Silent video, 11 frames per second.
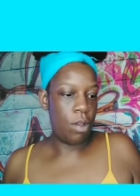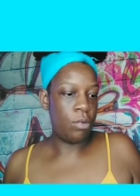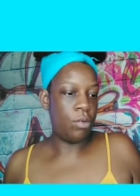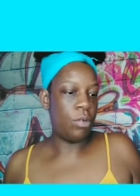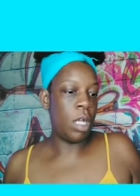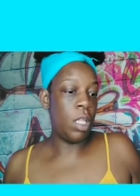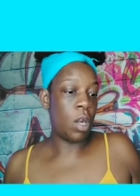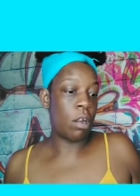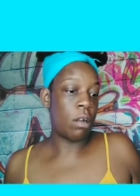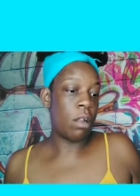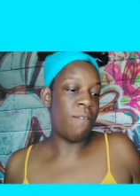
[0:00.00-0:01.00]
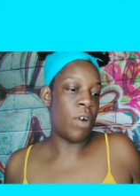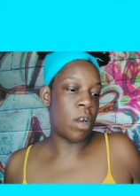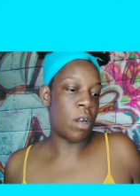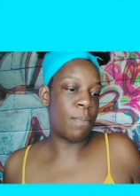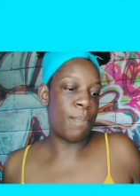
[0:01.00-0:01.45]
Ooh, alert,
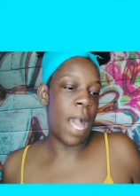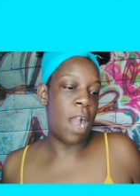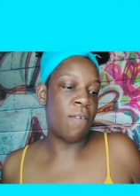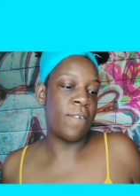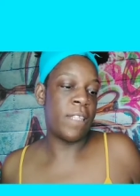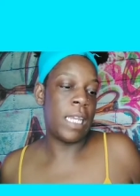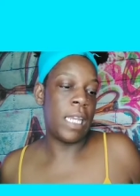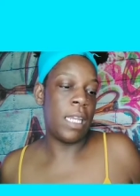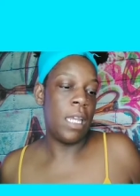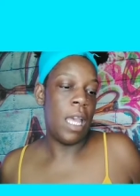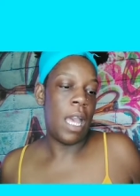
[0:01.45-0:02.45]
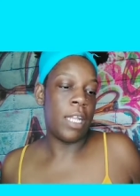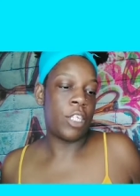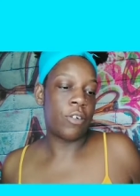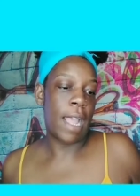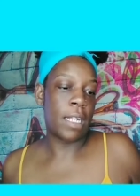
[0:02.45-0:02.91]
verb, powerfully
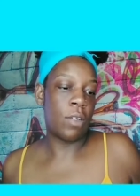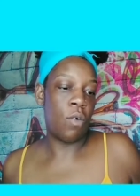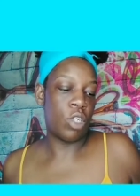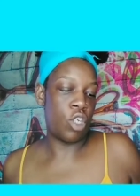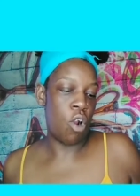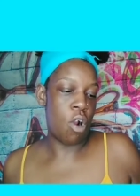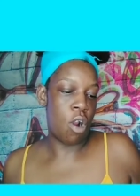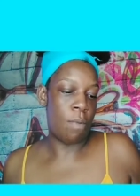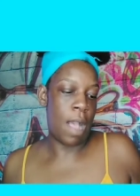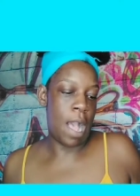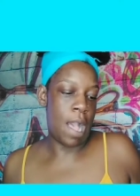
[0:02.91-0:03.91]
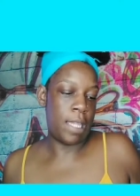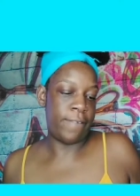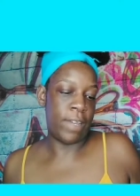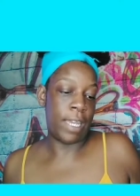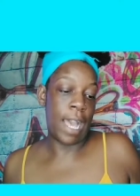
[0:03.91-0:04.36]
attract or charm.
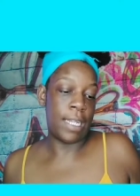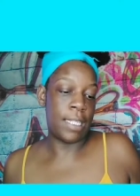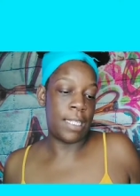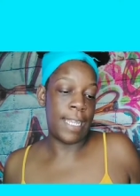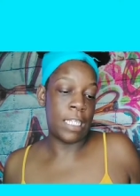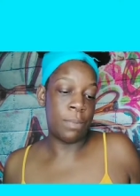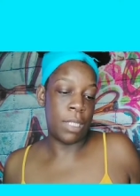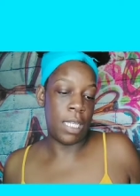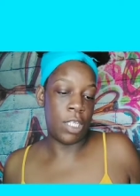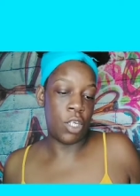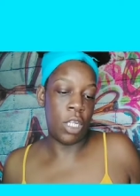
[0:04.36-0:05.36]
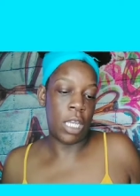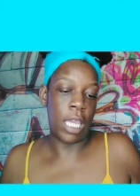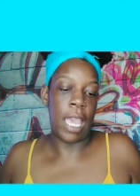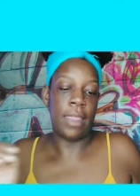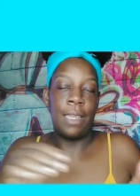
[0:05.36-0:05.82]
Eyes of a goddess, yes please, you're
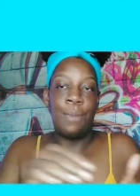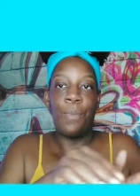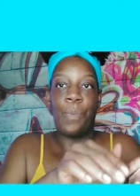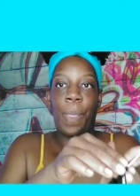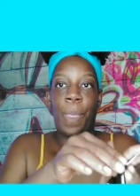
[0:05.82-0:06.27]
looking at them.